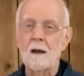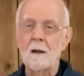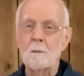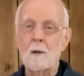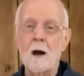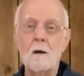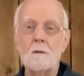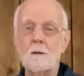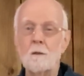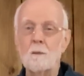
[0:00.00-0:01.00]
and
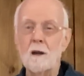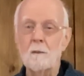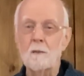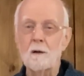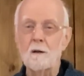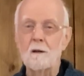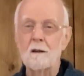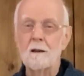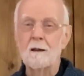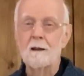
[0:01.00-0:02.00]
powerful people,
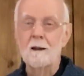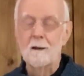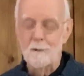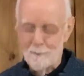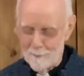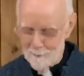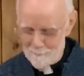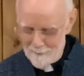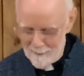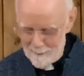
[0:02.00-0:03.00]
you know,